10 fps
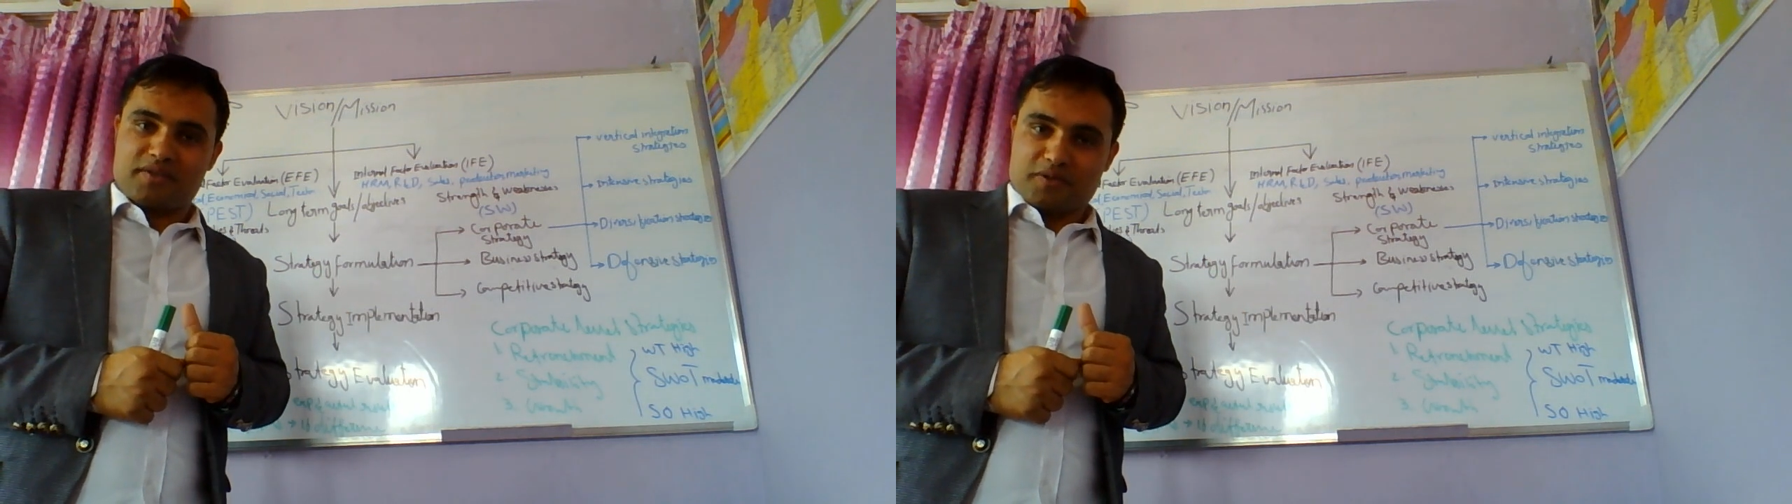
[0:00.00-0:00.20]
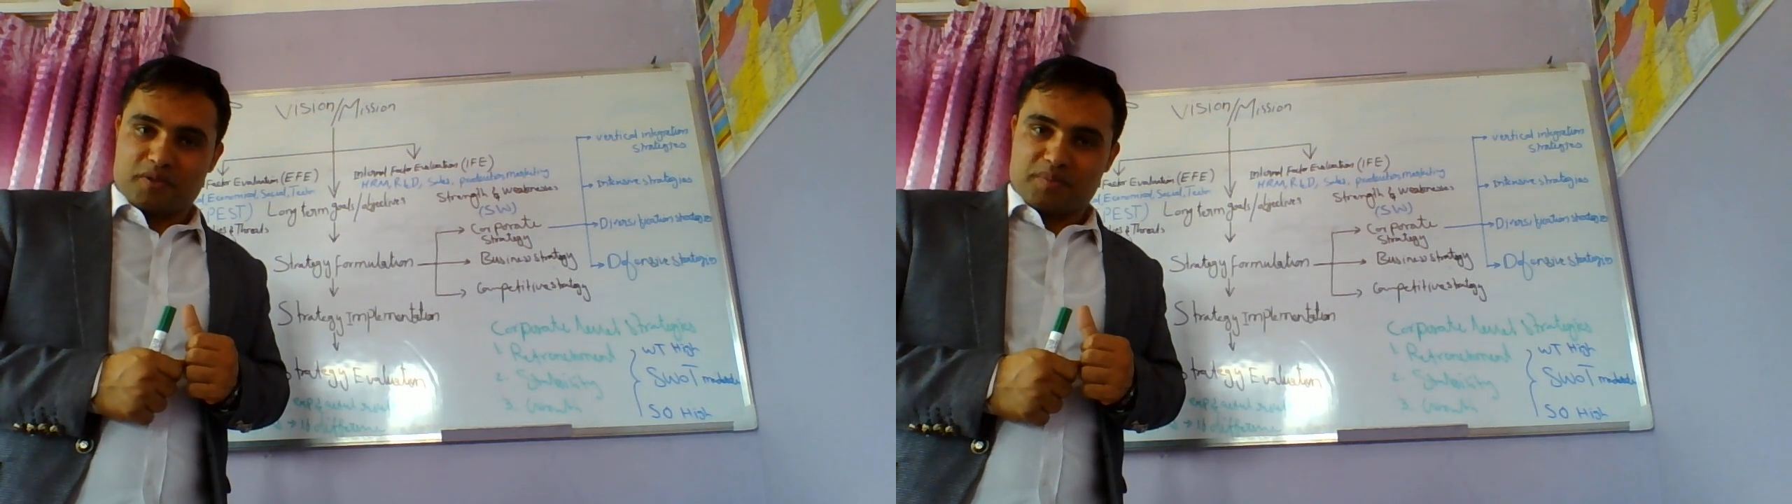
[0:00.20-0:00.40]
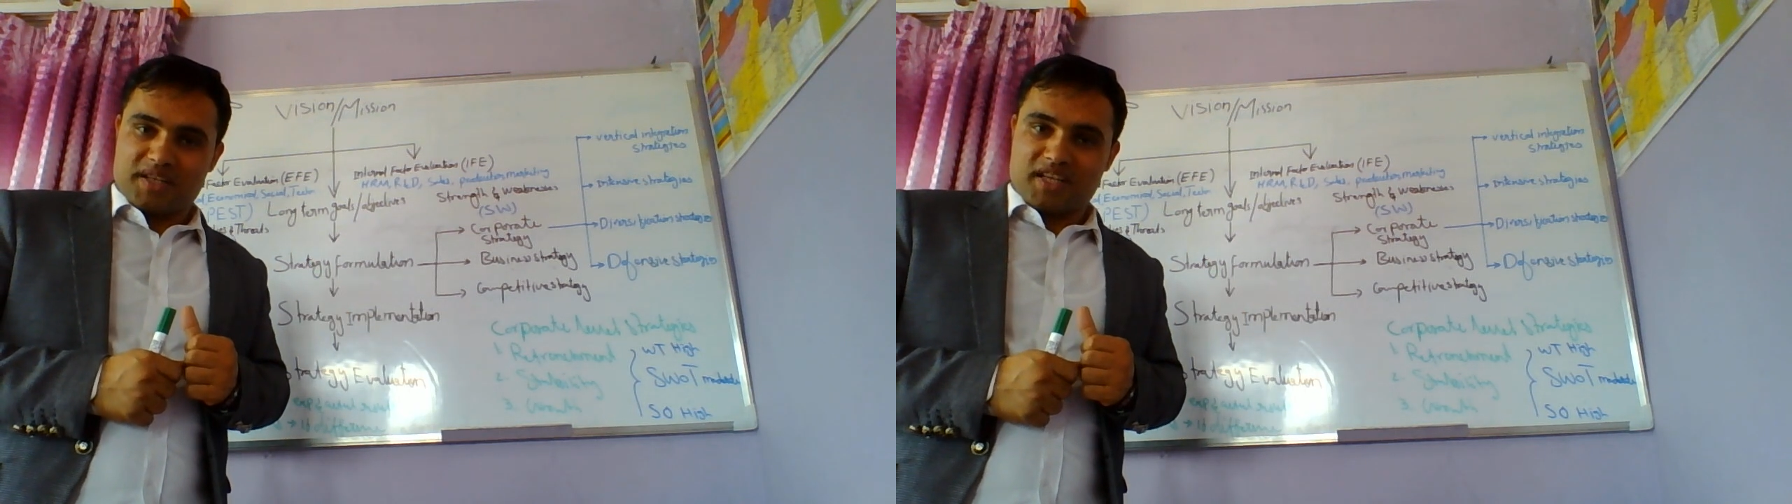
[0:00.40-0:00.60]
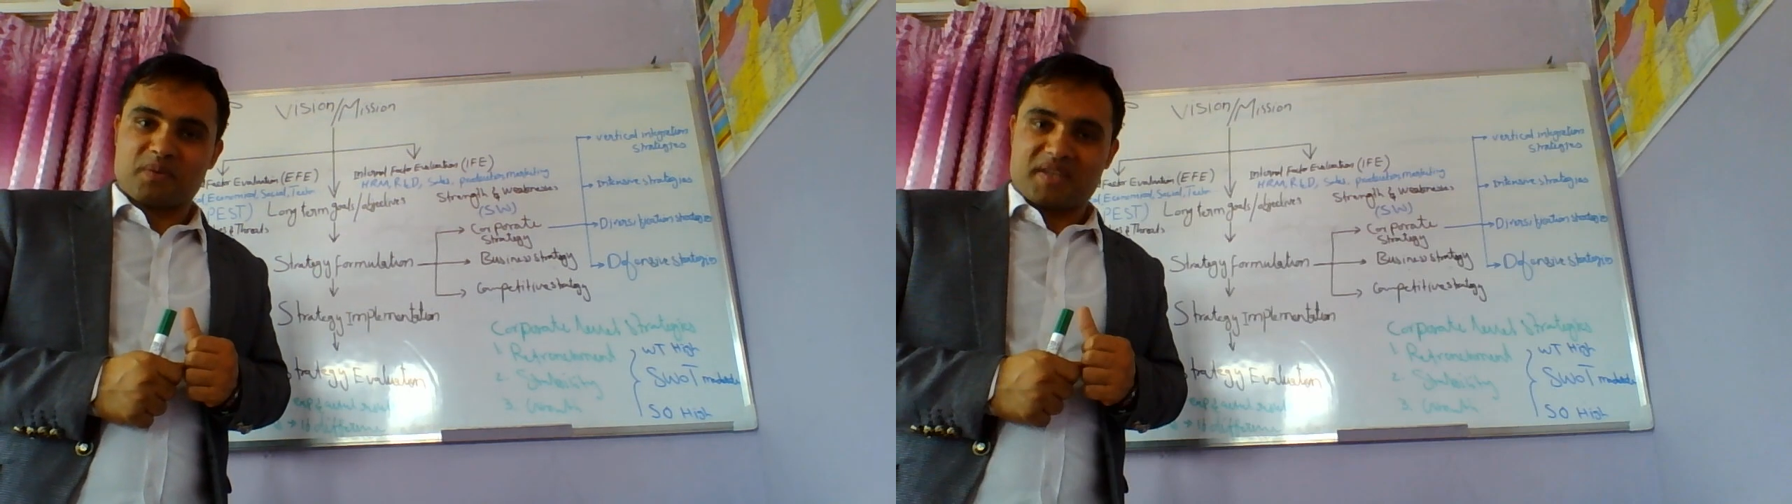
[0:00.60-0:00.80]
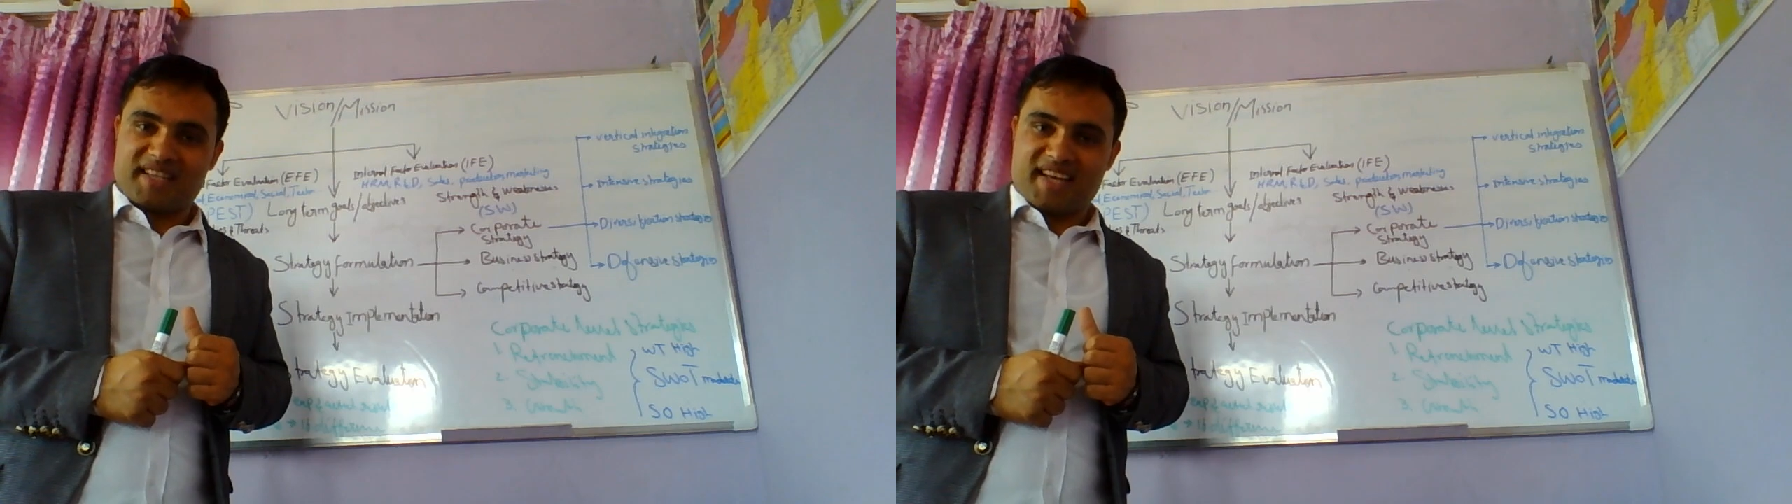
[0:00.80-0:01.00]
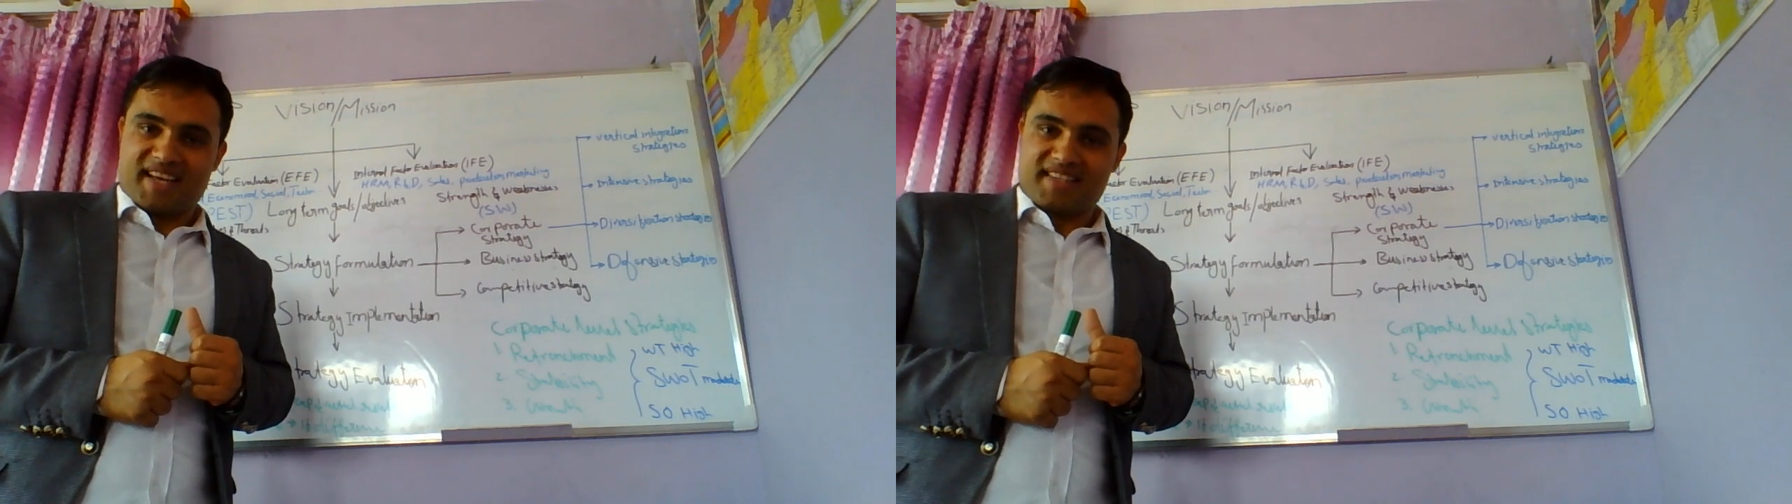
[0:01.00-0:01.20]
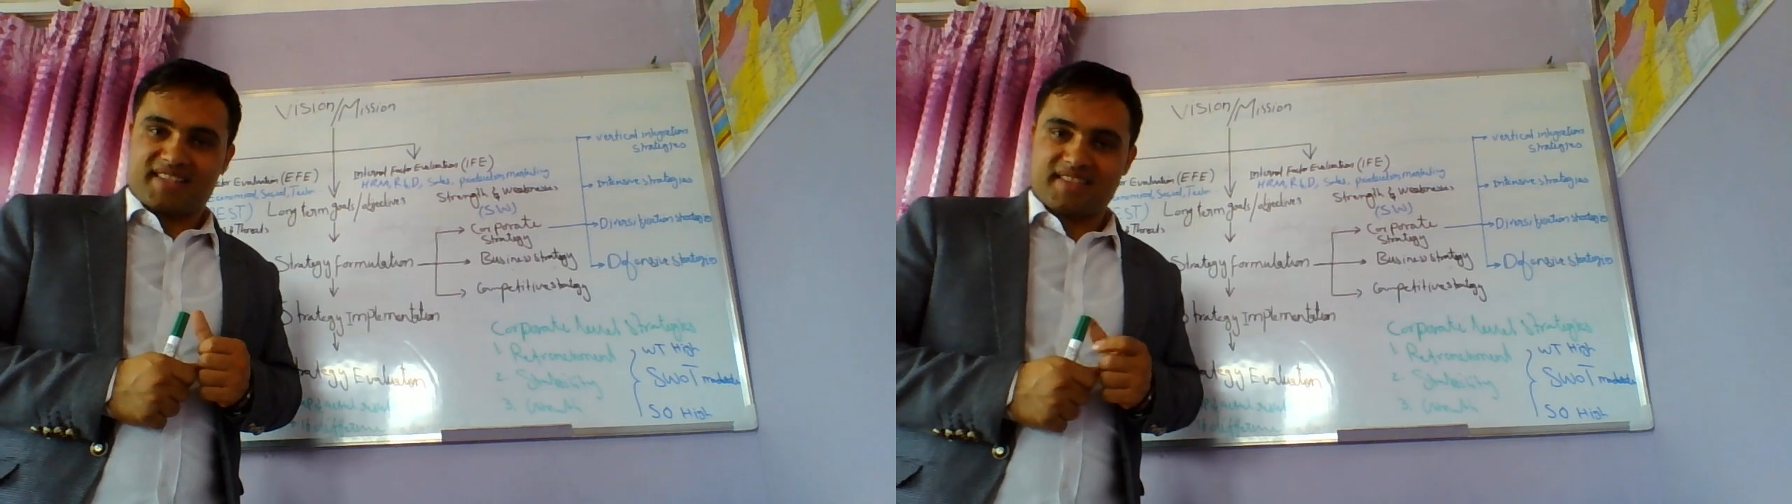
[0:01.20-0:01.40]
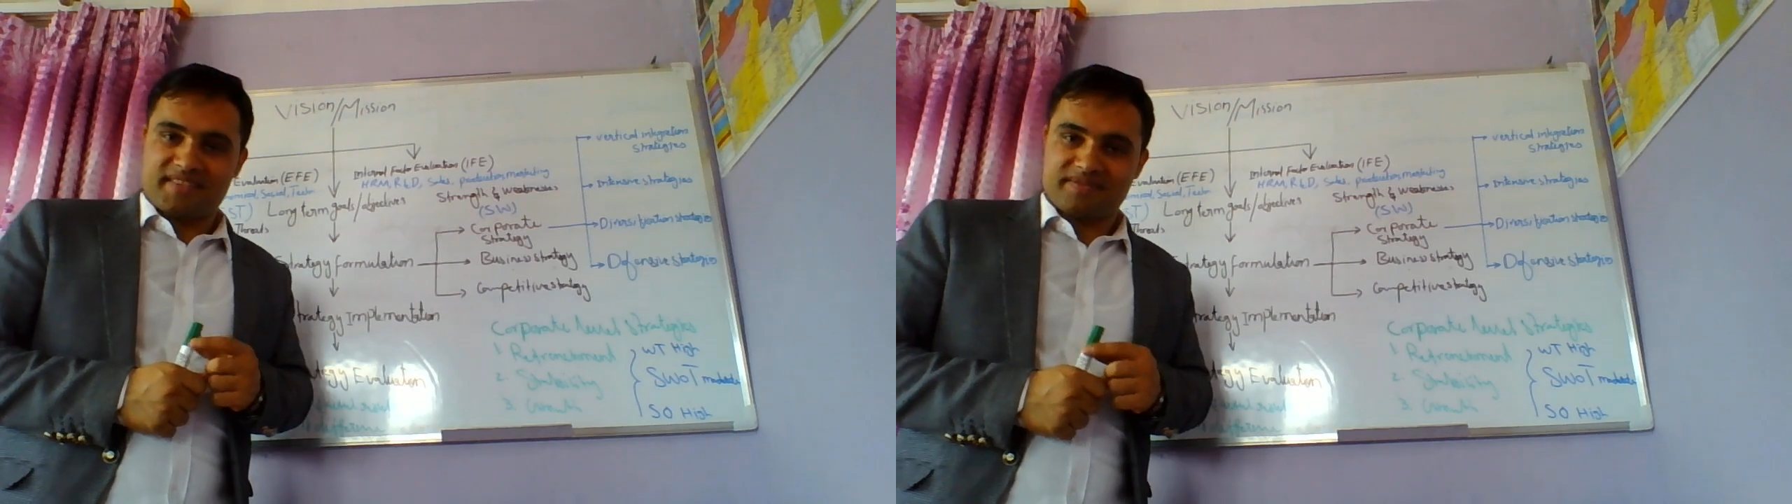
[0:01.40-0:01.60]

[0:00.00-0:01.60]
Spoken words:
for being with us.